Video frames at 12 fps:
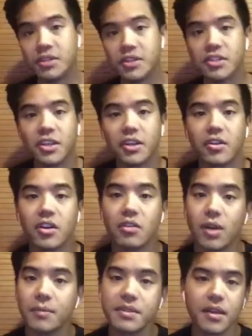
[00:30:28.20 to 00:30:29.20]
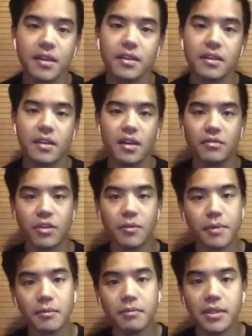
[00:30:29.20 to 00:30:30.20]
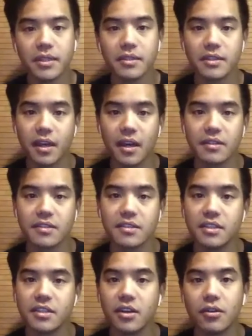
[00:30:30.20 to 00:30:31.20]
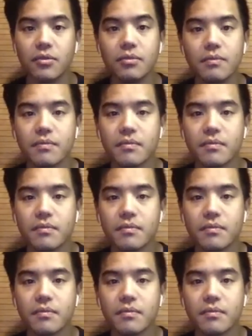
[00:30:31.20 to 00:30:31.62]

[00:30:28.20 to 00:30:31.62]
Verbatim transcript: just check out our website, uh, republic.co.